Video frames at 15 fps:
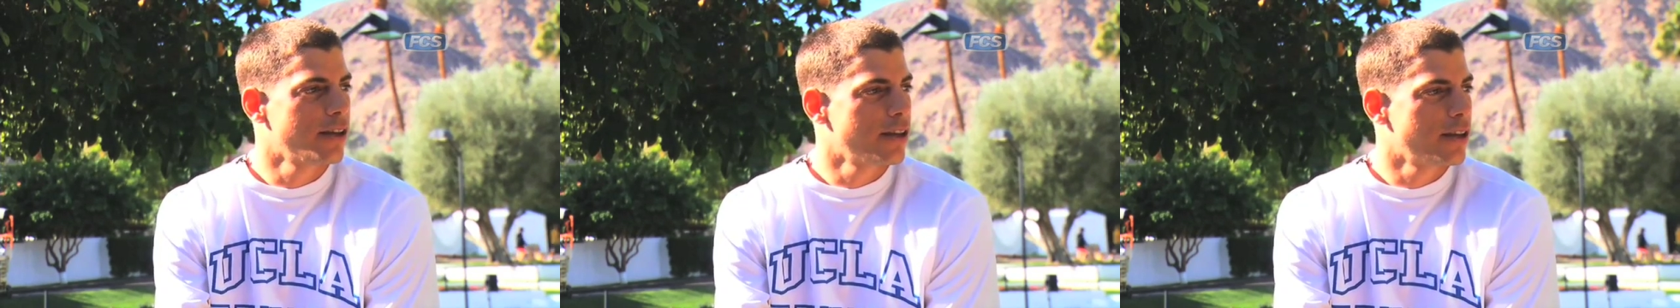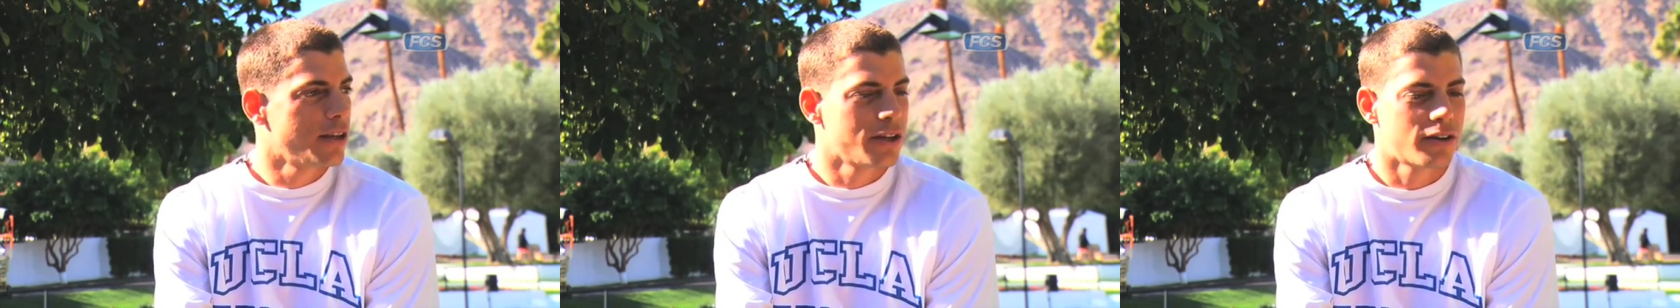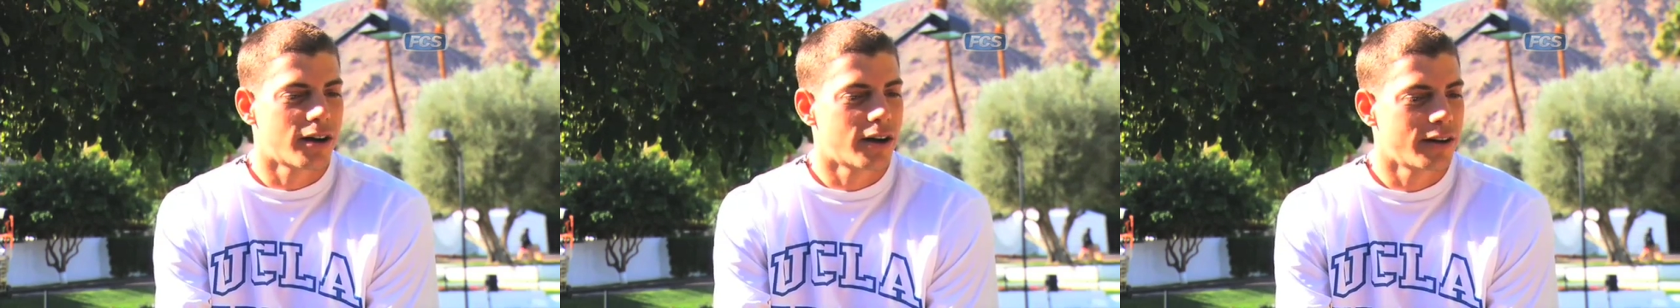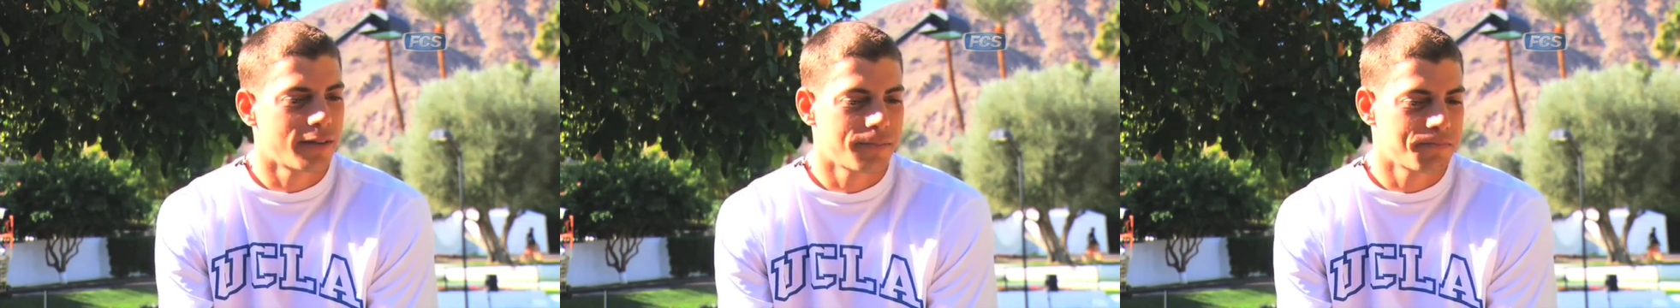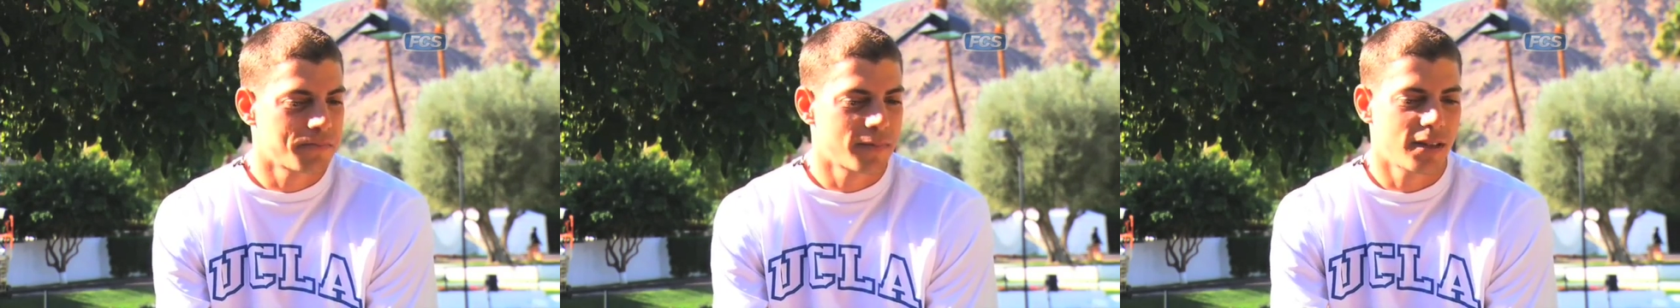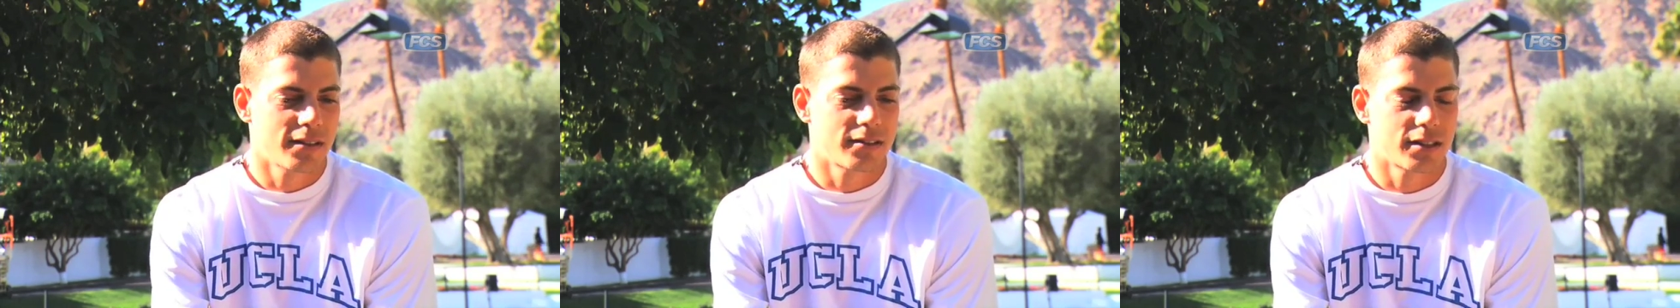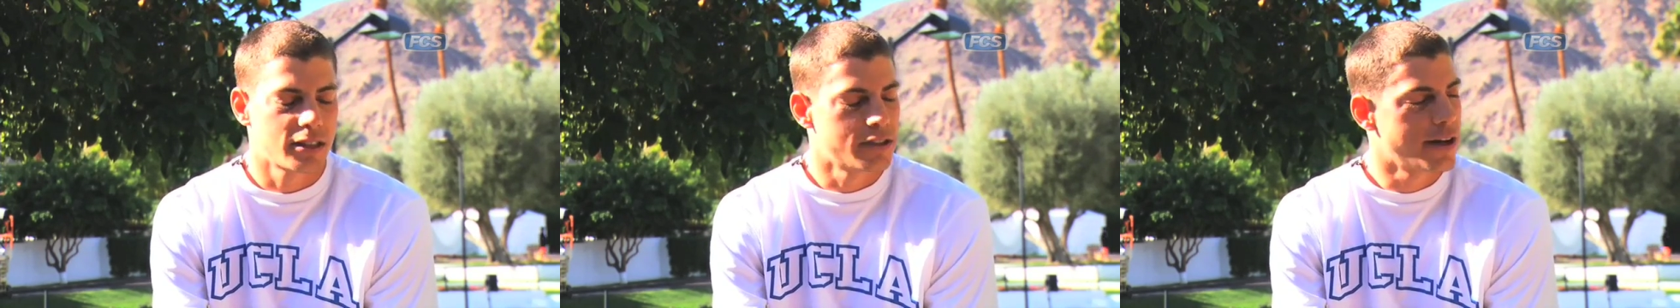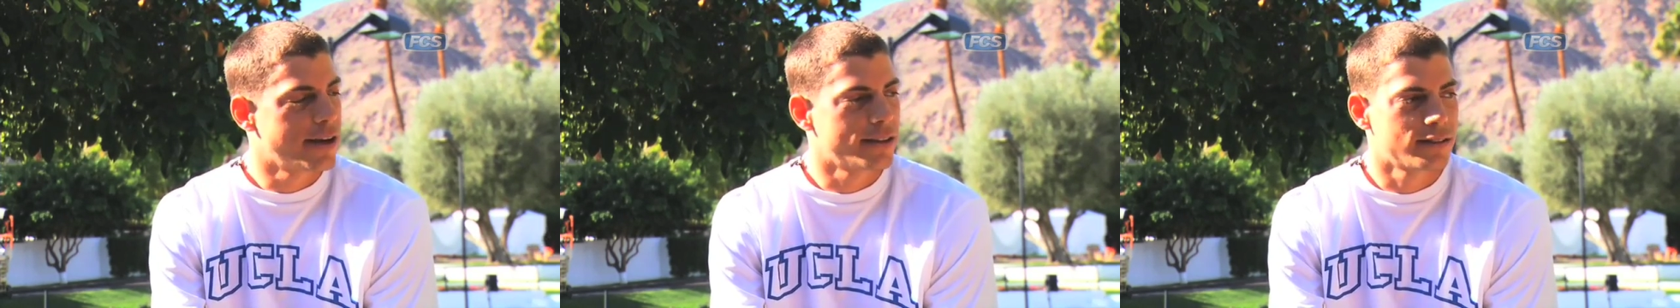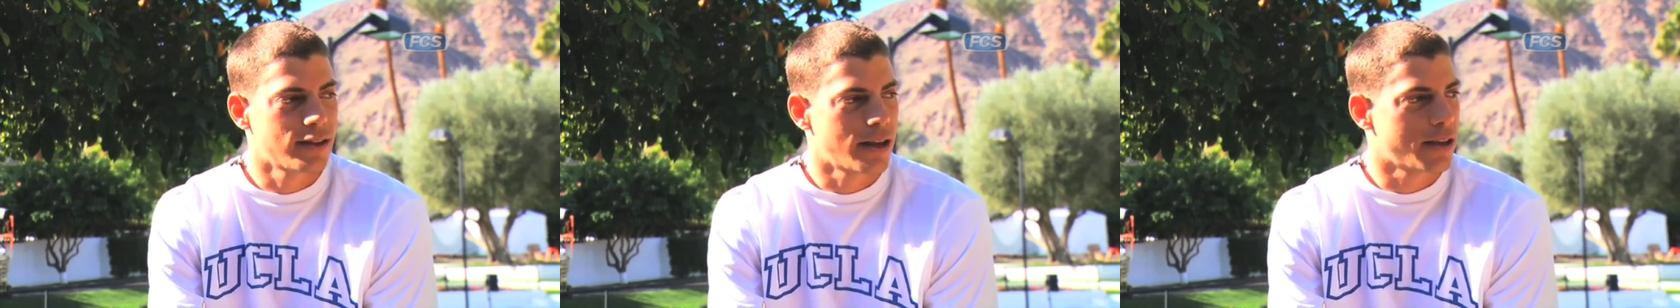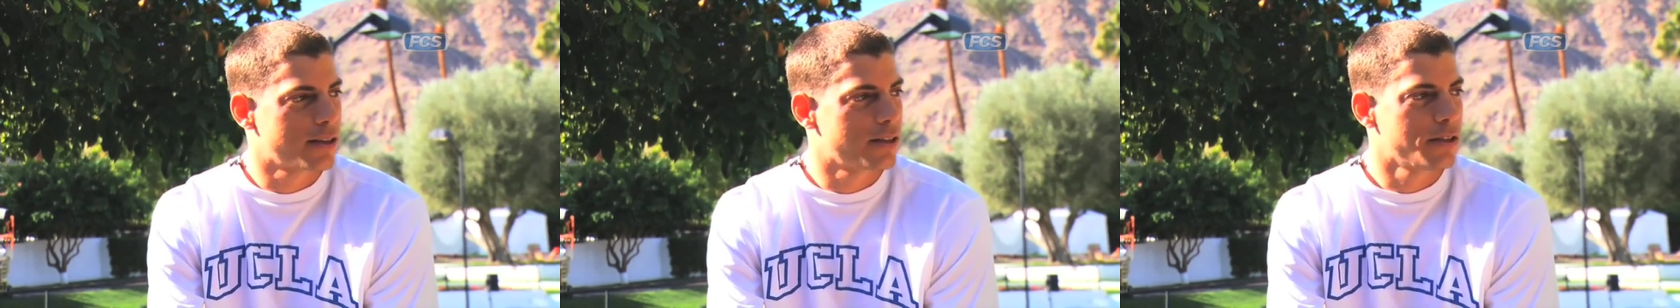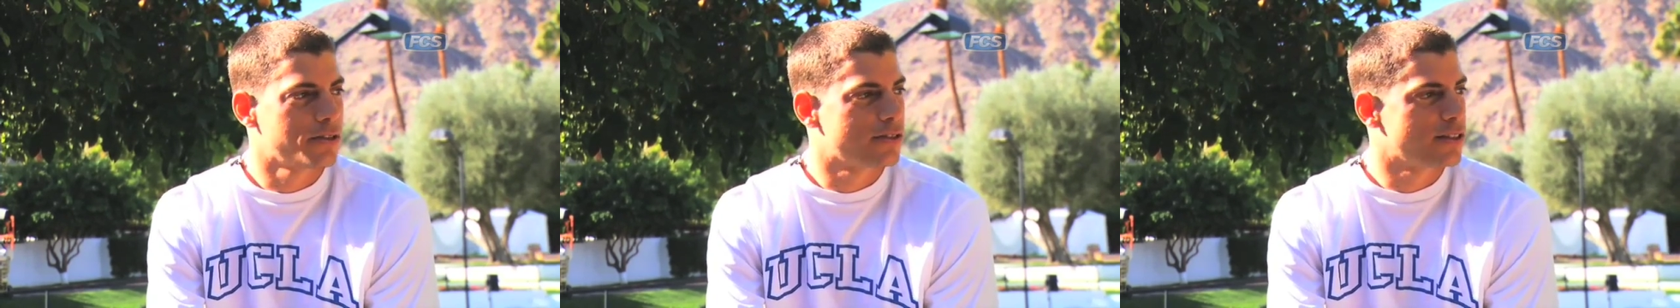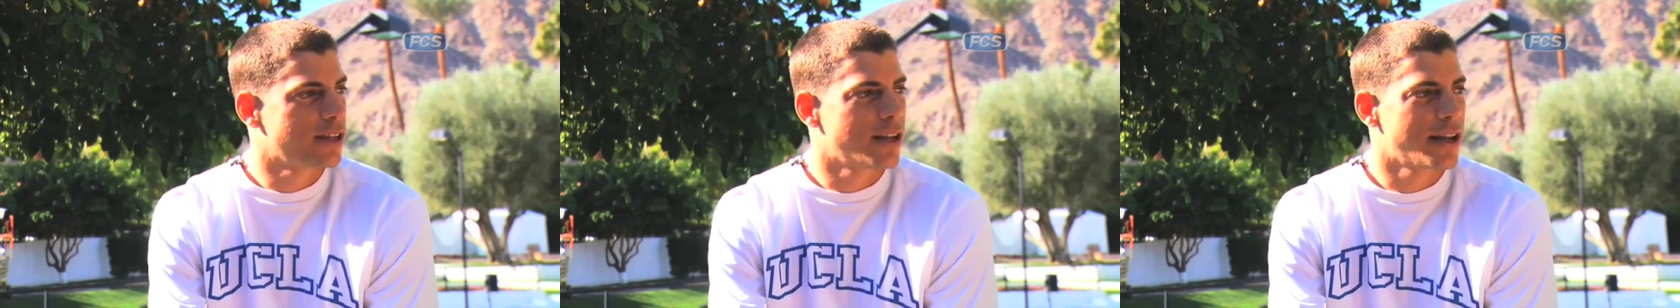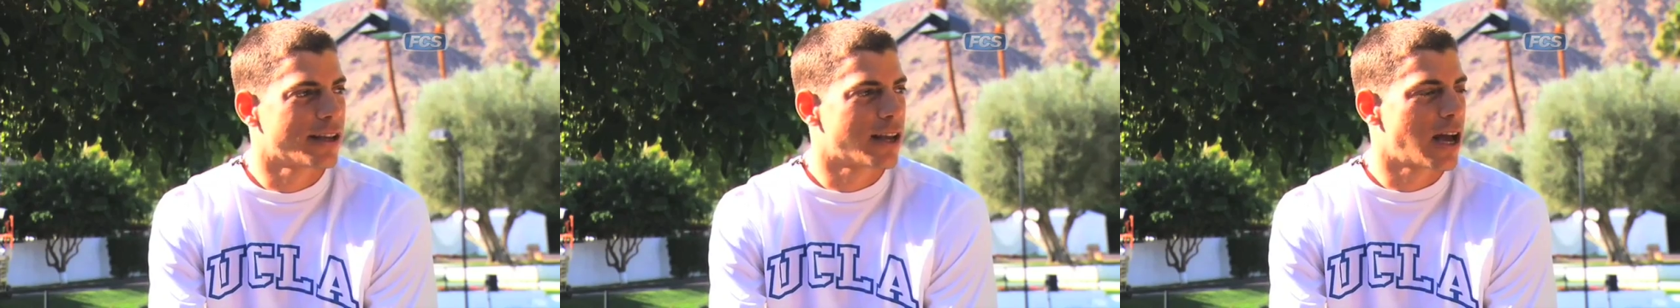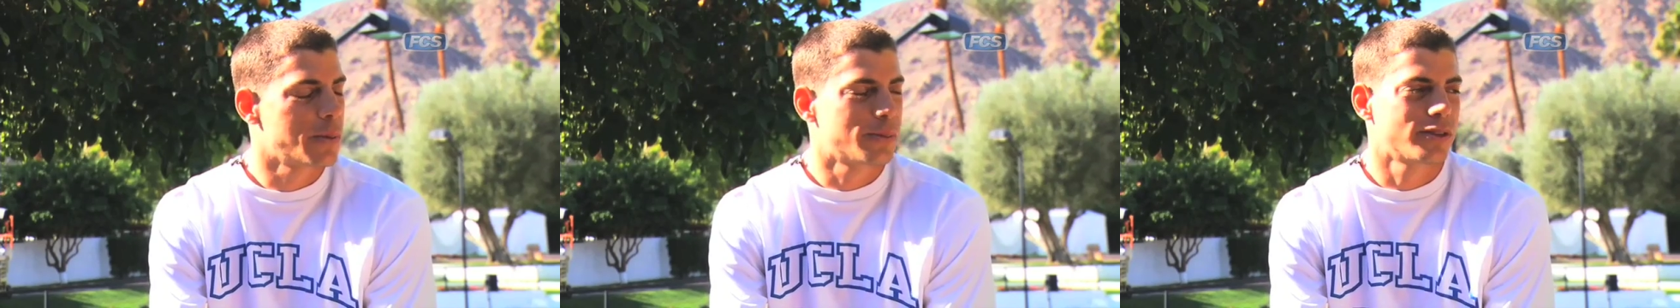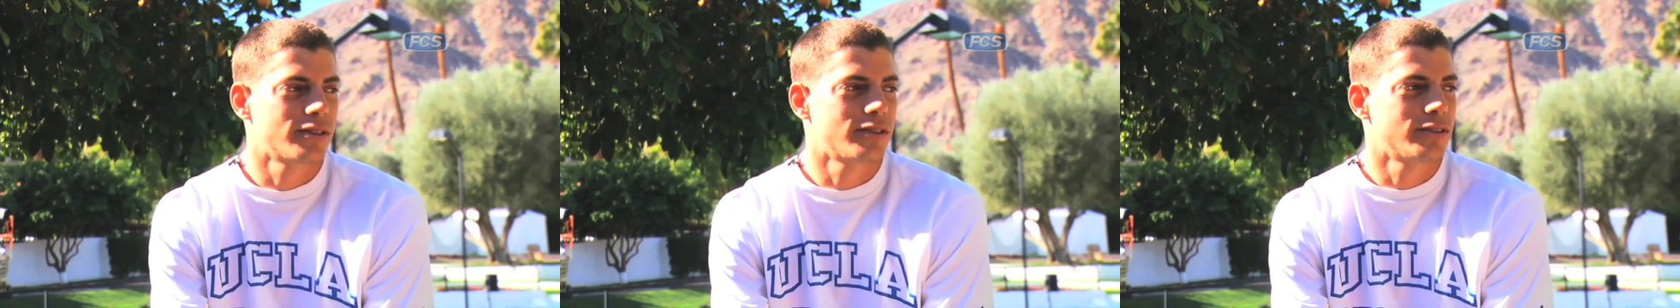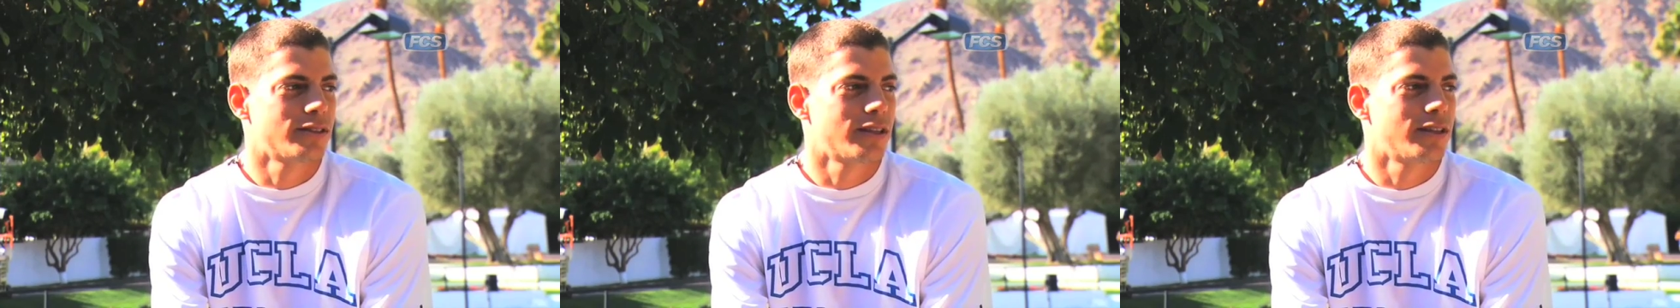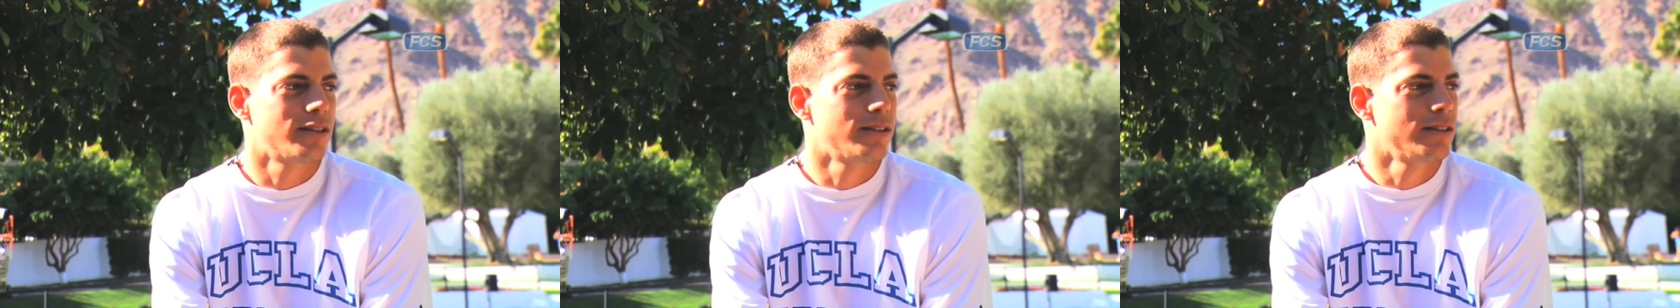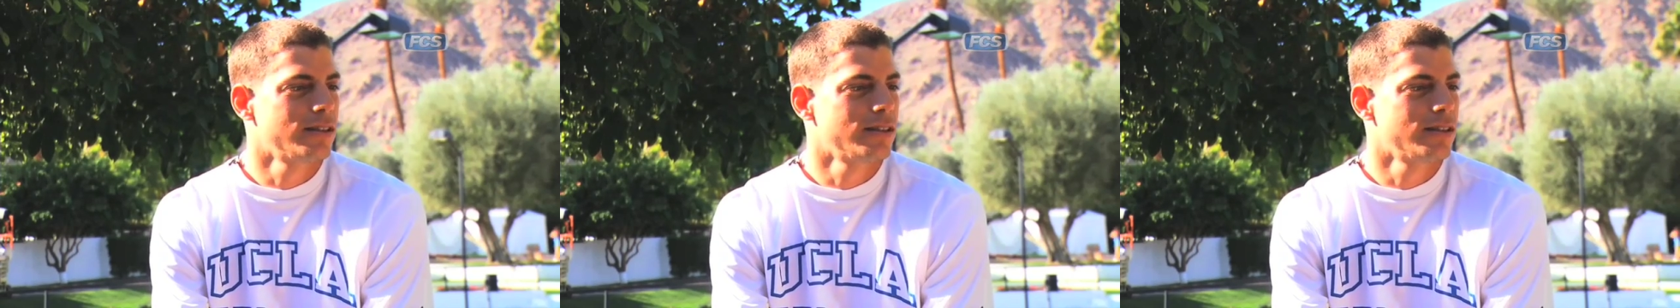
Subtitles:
you are in the great like UCLA campus and